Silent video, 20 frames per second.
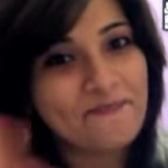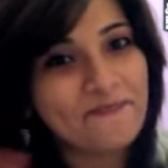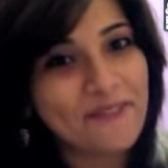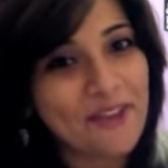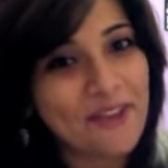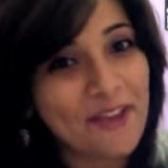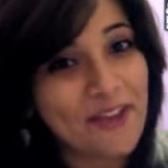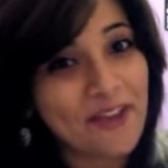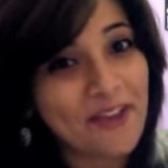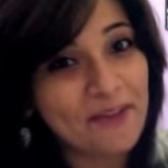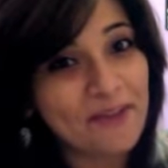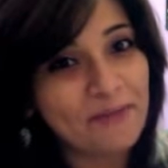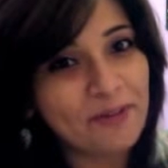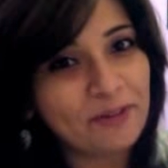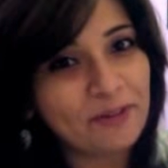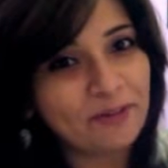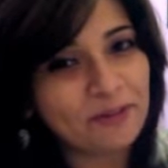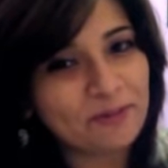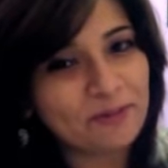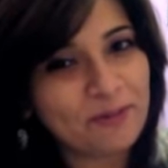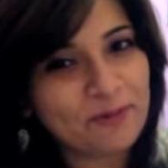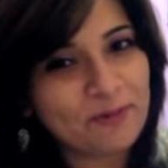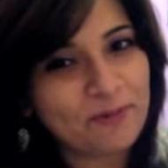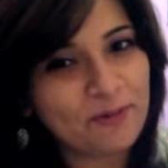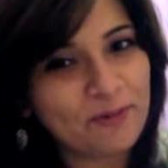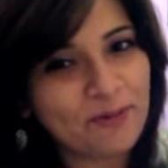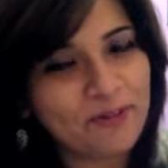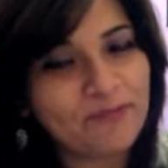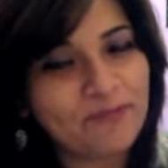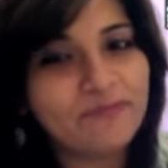Hey, beautiful
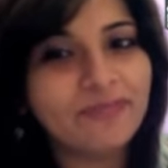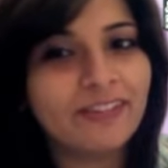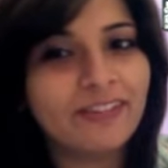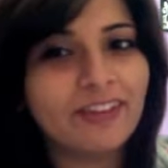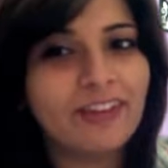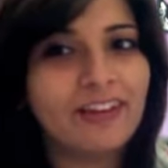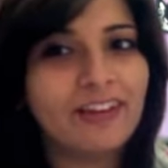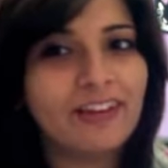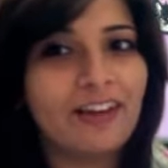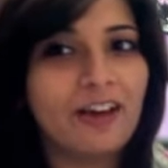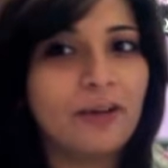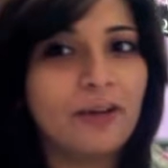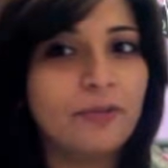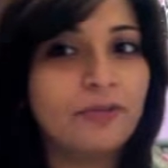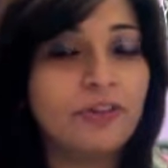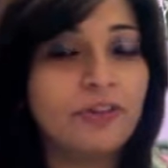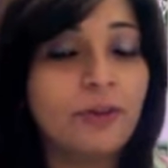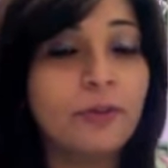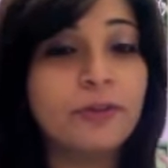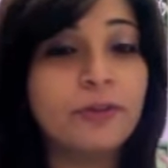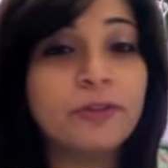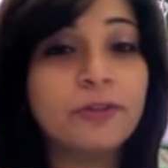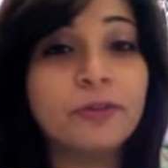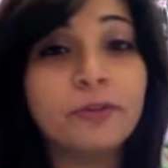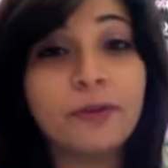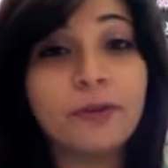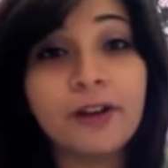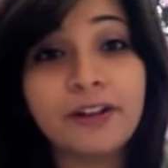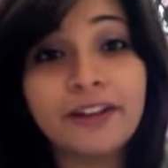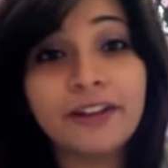people. I'm Shama
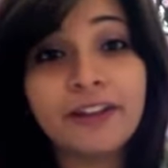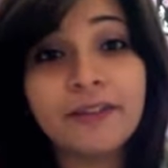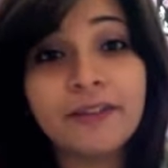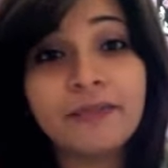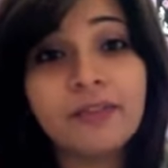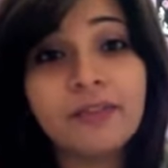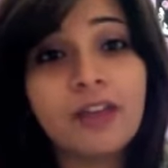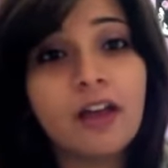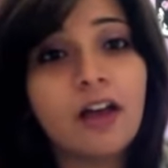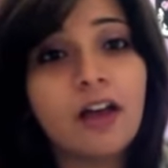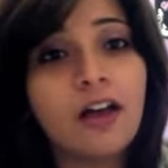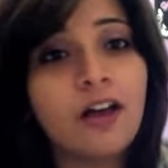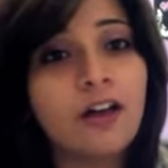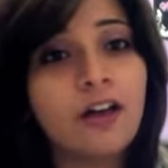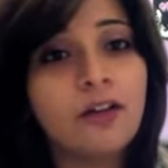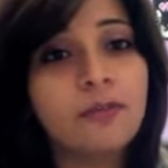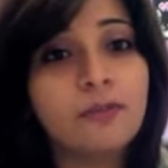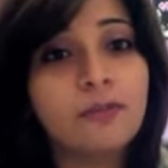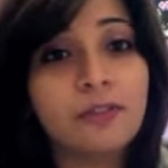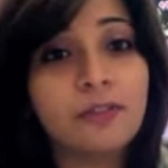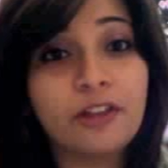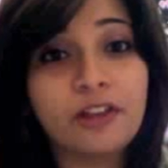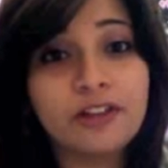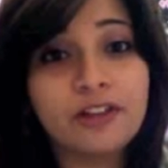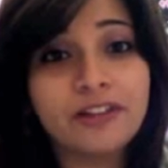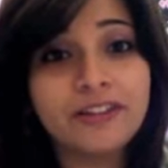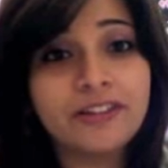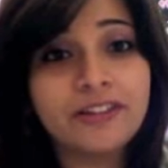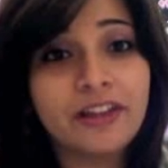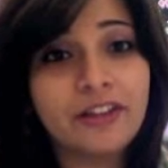Subrani.
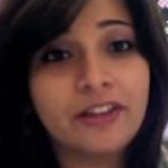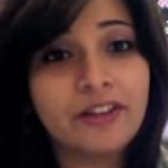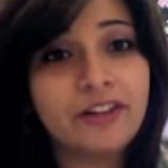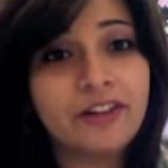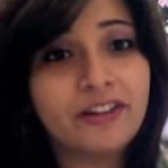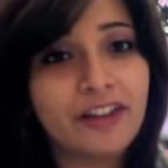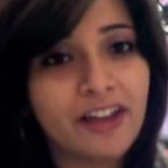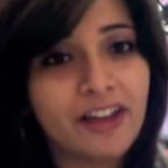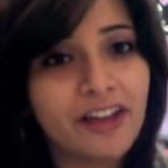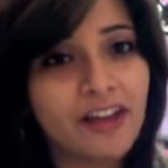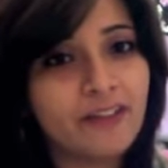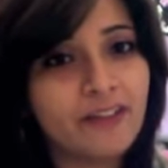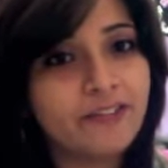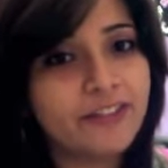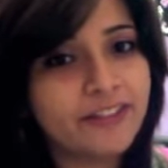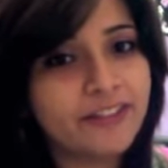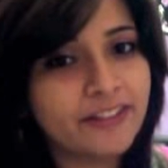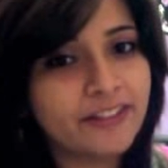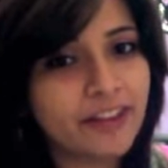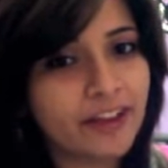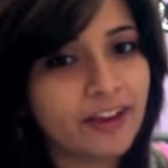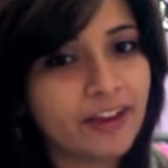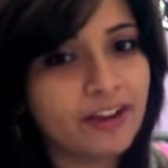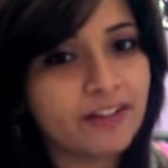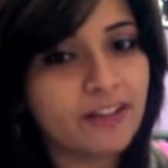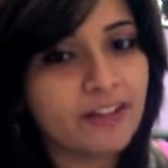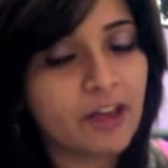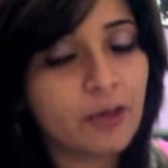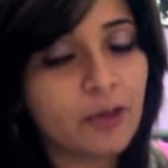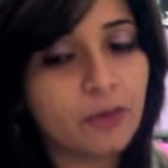Liana Taylor and I have decided
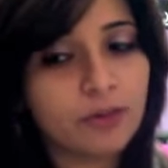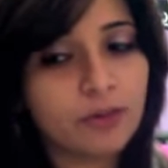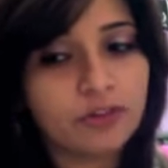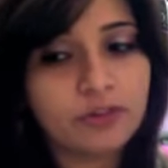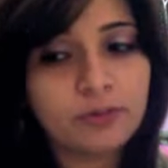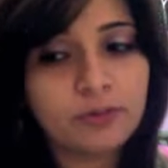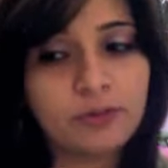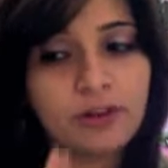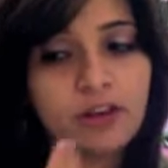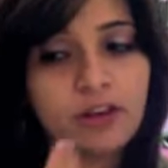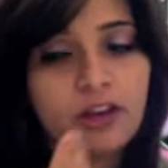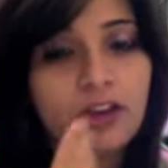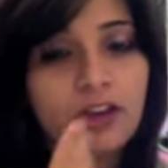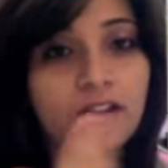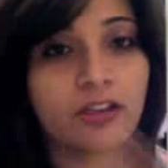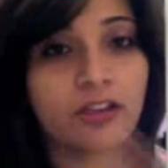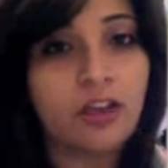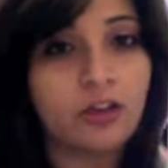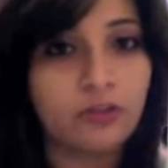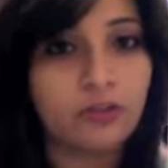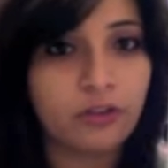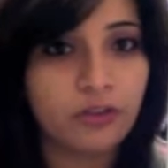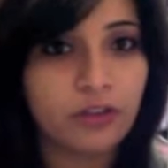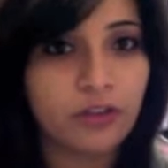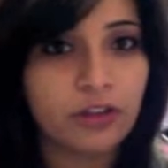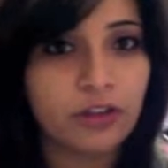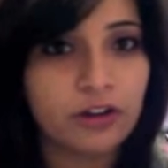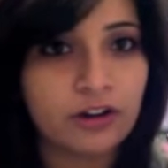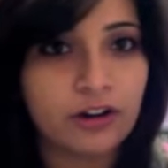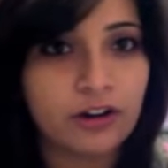that we should put a
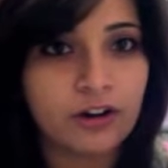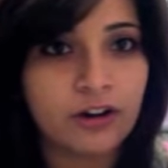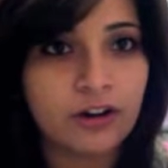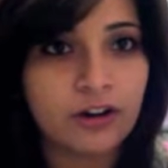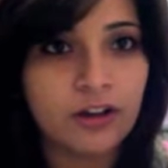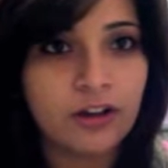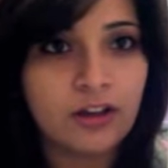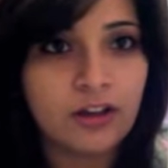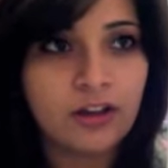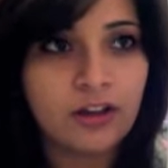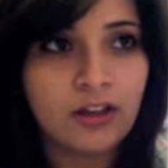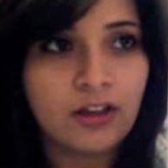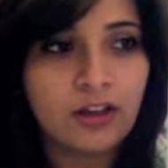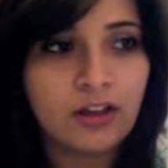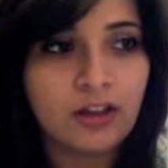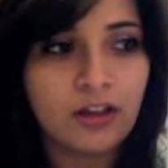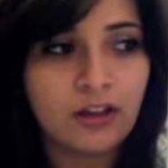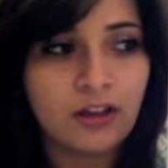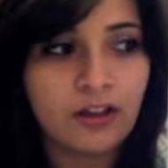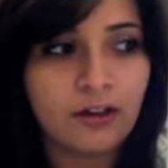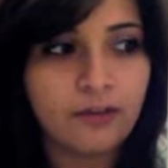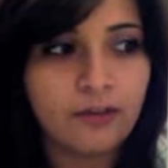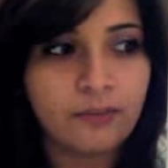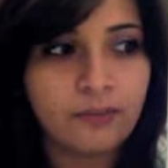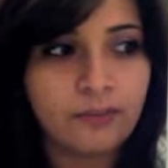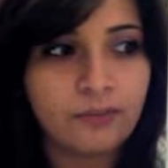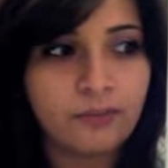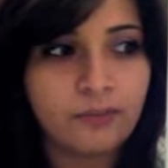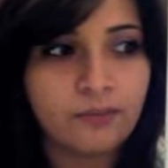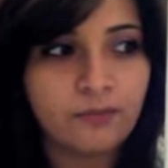calculator
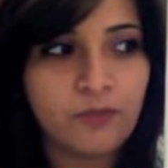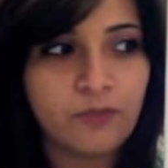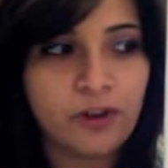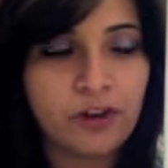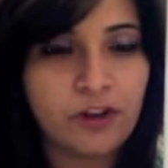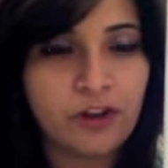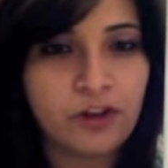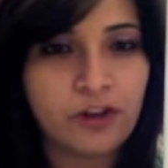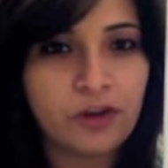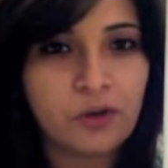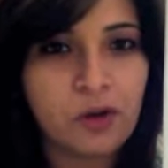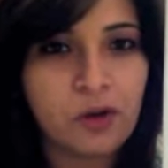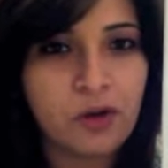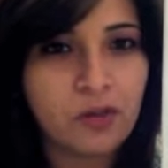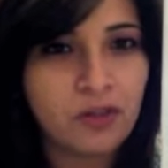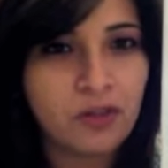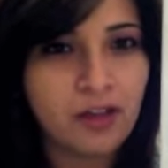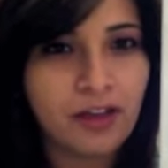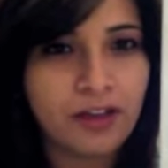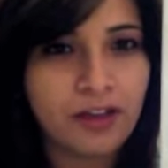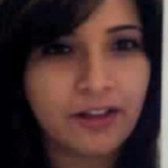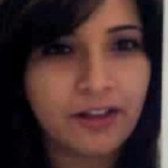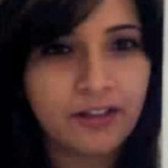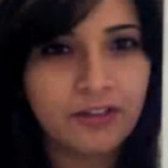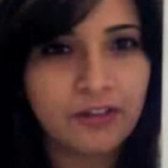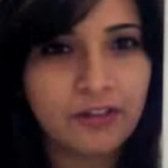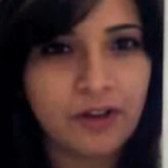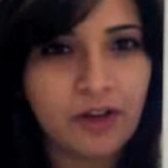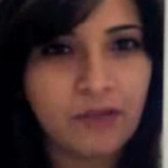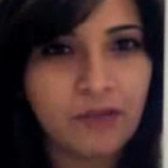video online
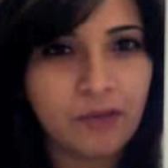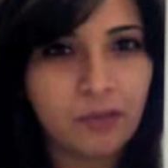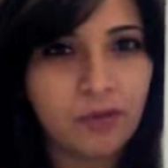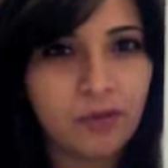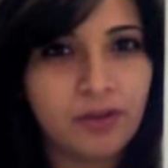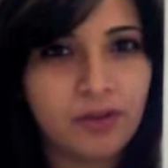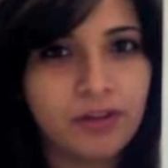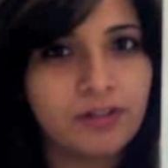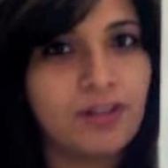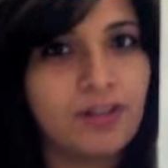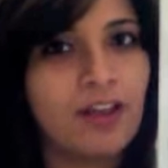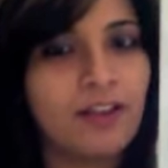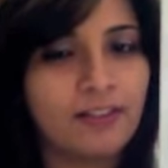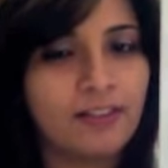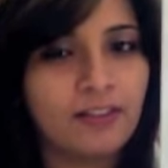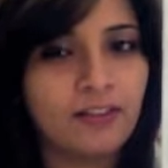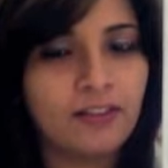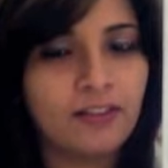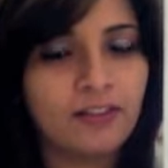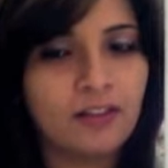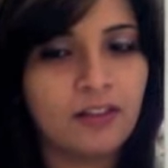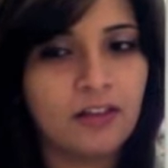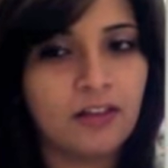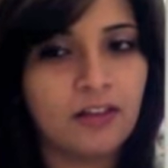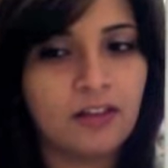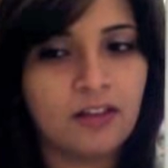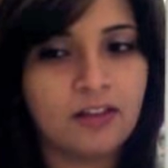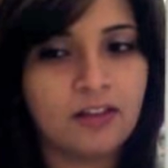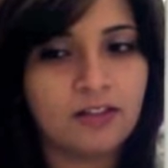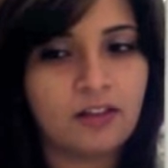so everyone can access it
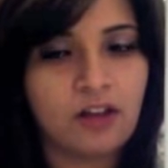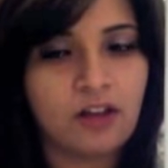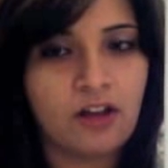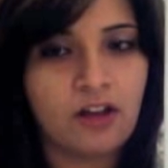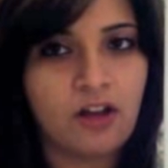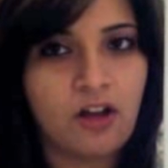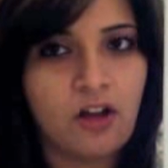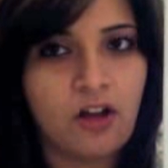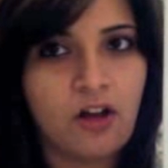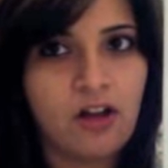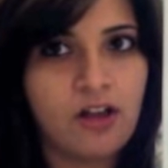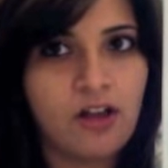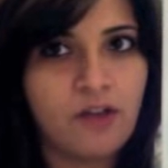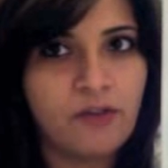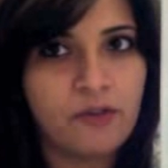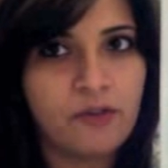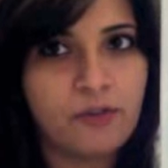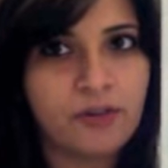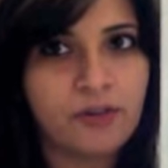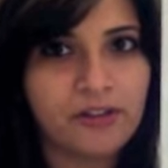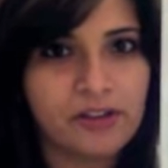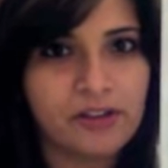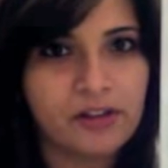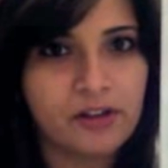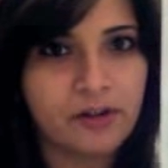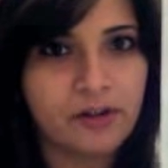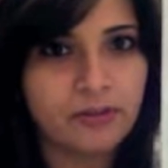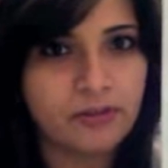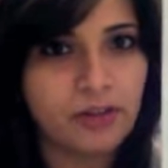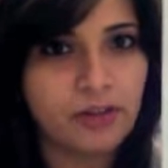because not everyone can
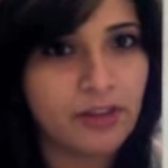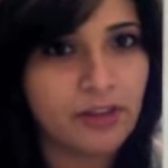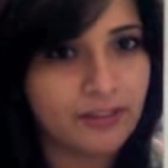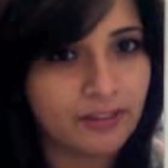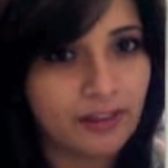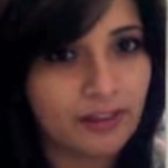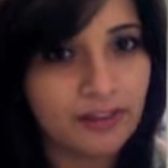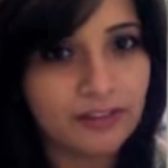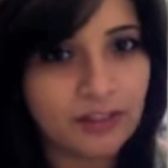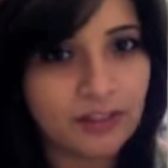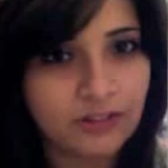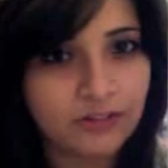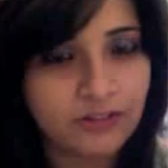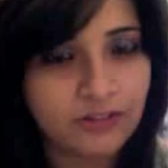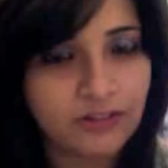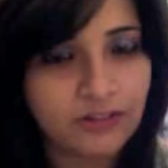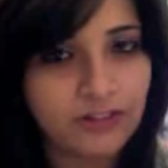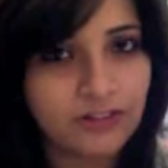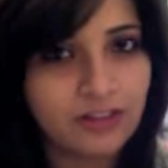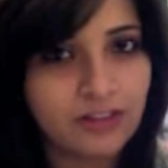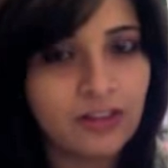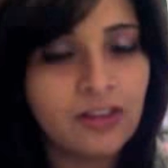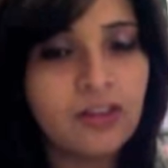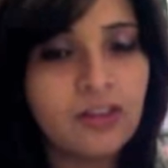come to SI sessions.